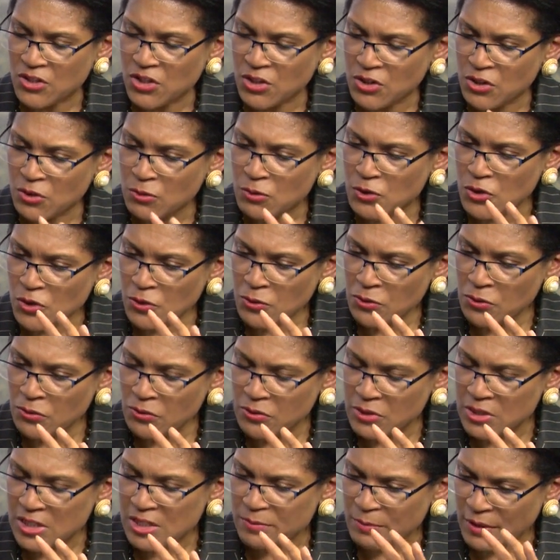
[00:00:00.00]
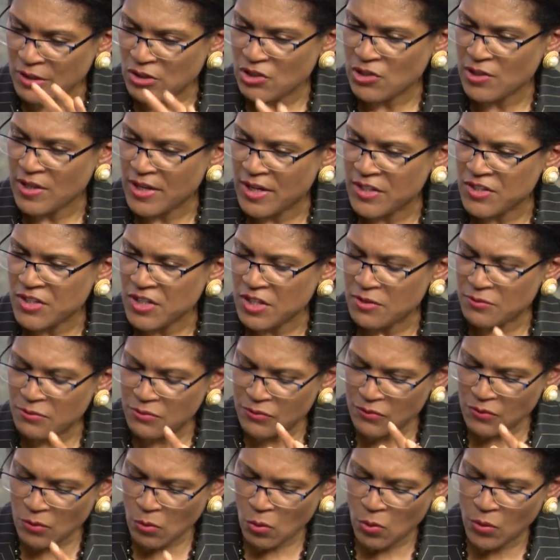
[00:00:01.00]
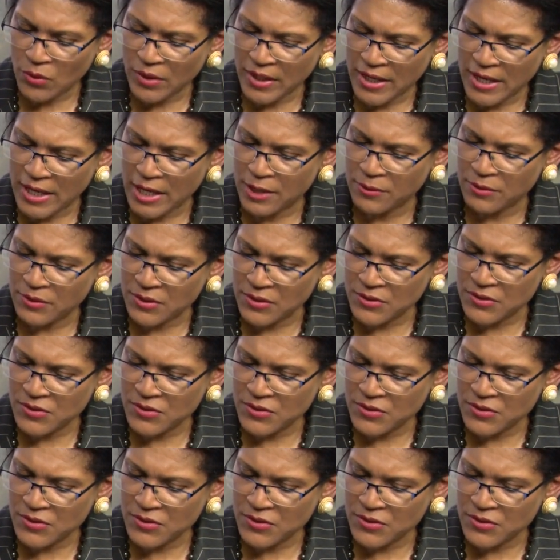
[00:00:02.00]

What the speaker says: you do specialize in four areas.